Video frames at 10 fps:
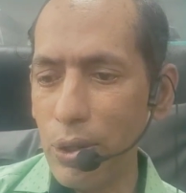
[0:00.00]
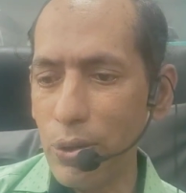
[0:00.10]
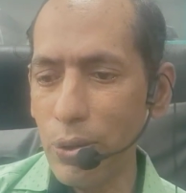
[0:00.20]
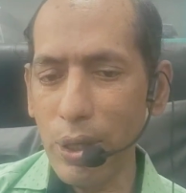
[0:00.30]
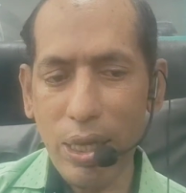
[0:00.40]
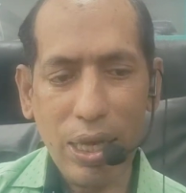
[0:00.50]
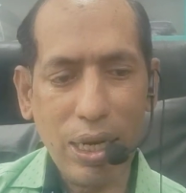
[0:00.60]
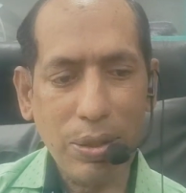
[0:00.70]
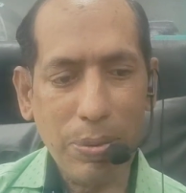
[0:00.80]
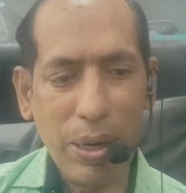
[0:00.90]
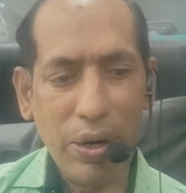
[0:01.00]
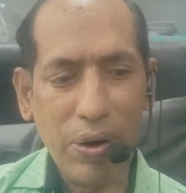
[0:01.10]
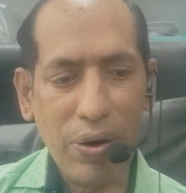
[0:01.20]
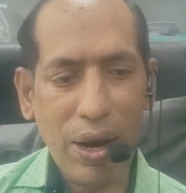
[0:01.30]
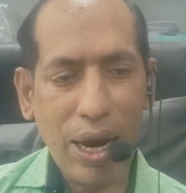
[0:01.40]
So in the respiratory
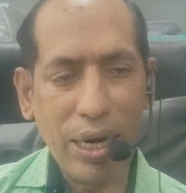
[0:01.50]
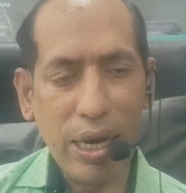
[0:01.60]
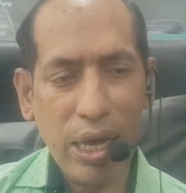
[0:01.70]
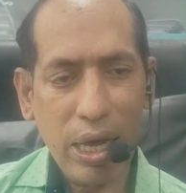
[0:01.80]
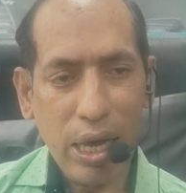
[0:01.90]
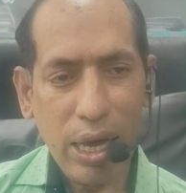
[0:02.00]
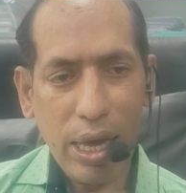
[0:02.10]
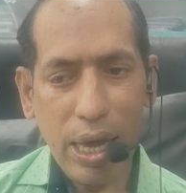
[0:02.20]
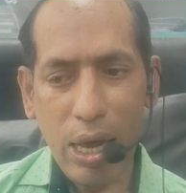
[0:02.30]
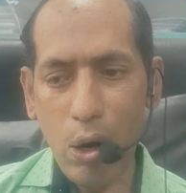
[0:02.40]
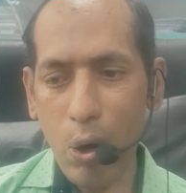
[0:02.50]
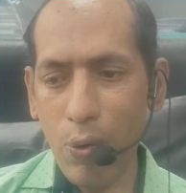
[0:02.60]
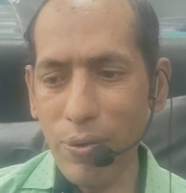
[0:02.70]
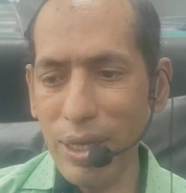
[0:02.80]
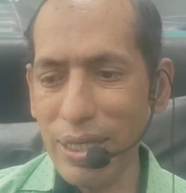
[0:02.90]
tract, along
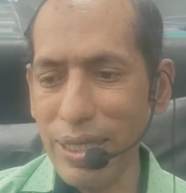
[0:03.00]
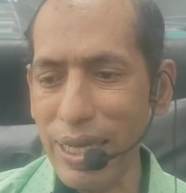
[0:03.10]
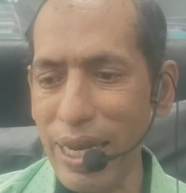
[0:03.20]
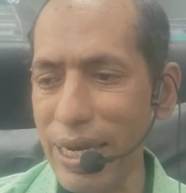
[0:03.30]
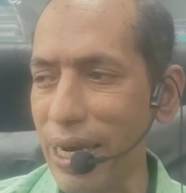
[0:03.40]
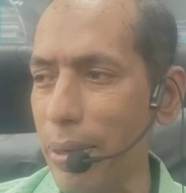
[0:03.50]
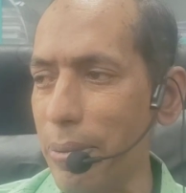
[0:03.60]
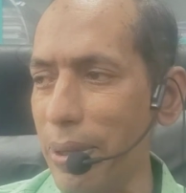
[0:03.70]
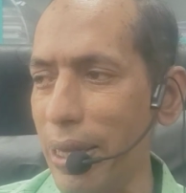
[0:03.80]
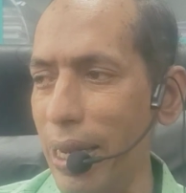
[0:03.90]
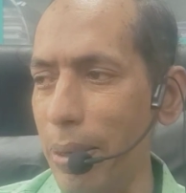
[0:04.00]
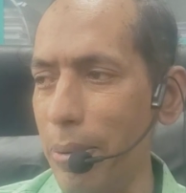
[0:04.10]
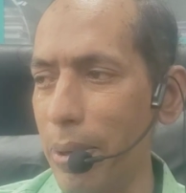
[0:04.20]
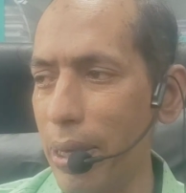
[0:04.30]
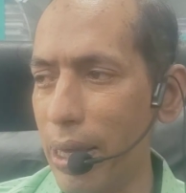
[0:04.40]
with the ciliated epithelium,
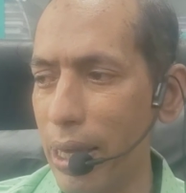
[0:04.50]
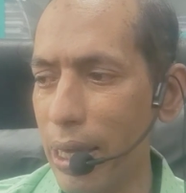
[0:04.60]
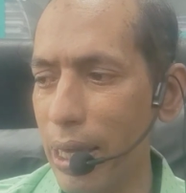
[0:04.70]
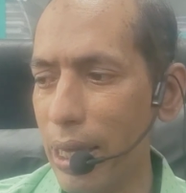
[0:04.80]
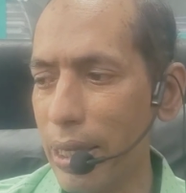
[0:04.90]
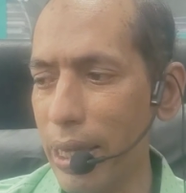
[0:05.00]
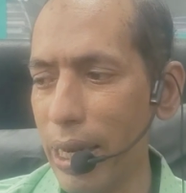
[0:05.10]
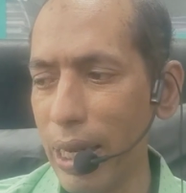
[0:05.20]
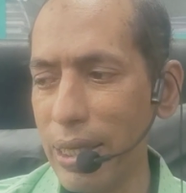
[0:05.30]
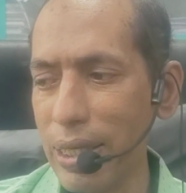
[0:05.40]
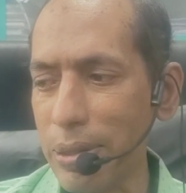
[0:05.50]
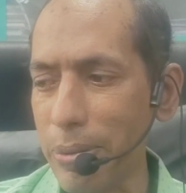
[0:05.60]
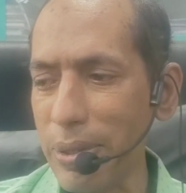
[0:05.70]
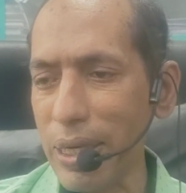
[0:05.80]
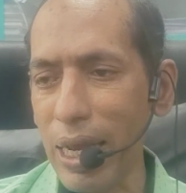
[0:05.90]
there are these
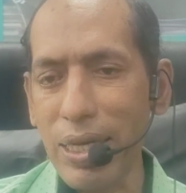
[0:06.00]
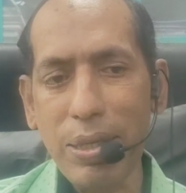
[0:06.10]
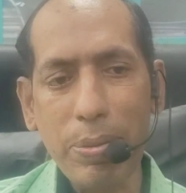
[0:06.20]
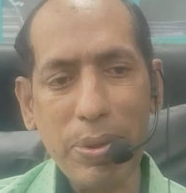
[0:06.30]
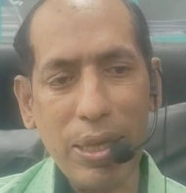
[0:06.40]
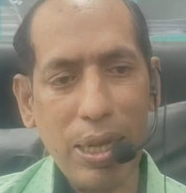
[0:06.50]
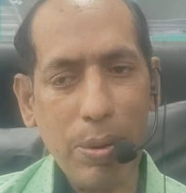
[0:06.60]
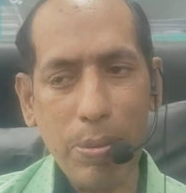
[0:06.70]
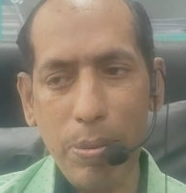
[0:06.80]
specialized epithelium,